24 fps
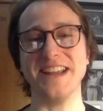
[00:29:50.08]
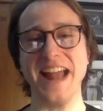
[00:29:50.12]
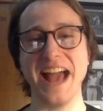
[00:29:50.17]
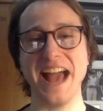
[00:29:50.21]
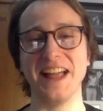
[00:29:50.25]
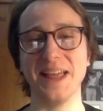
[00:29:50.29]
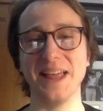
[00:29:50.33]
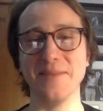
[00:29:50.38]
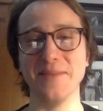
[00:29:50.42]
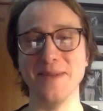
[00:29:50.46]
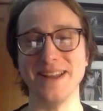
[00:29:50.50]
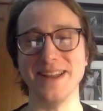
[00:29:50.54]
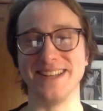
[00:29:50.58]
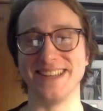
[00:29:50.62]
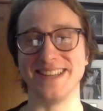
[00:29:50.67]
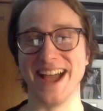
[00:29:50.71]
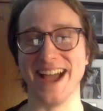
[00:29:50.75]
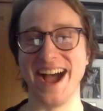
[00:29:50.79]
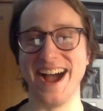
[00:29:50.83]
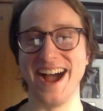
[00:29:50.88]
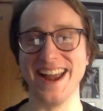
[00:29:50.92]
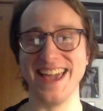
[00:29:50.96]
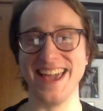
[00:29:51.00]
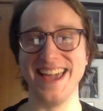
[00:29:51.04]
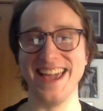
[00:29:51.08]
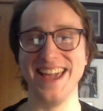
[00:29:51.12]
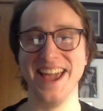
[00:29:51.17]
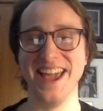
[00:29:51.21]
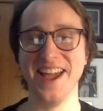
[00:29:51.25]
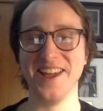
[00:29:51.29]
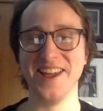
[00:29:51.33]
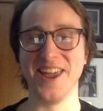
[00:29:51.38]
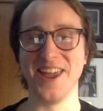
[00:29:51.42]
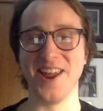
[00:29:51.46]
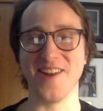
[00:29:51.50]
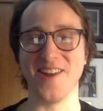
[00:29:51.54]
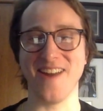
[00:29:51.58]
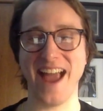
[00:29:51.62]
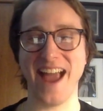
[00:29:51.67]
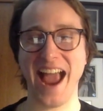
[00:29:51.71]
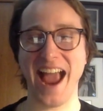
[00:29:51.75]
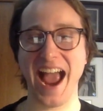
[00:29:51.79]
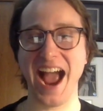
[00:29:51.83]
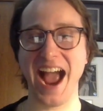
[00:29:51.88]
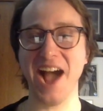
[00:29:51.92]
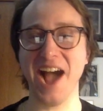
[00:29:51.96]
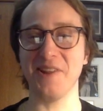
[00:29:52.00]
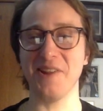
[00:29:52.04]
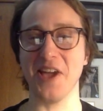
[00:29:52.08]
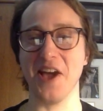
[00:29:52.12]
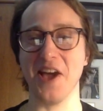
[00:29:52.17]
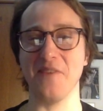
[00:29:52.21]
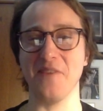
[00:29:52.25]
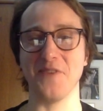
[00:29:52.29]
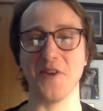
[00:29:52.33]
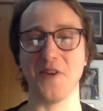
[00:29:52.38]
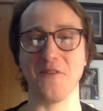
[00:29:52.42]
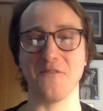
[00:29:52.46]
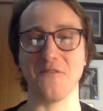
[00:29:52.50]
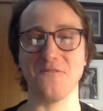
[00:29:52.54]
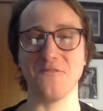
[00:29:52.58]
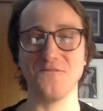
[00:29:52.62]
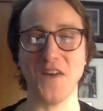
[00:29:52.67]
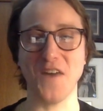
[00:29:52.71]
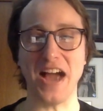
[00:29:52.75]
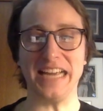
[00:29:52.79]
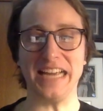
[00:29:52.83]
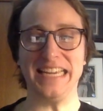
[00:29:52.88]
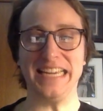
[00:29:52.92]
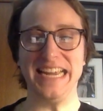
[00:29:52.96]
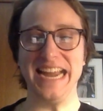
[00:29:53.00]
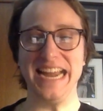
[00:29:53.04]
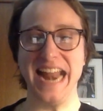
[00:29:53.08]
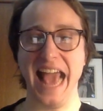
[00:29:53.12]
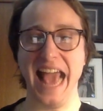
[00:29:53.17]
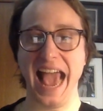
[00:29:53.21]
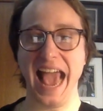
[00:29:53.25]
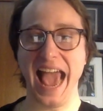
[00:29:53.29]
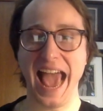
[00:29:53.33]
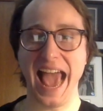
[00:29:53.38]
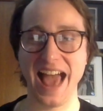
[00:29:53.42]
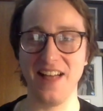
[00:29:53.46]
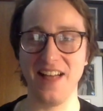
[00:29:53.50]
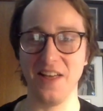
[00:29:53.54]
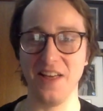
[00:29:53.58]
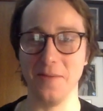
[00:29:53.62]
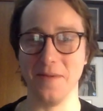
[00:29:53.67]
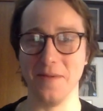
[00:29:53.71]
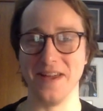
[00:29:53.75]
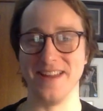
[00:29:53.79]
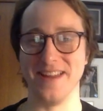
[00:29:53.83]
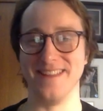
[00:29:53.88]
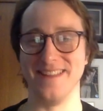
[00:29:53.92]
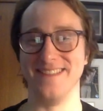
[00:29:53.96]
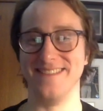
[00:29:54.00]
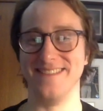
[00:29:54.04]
element, Donnie. You're out of your fucking element.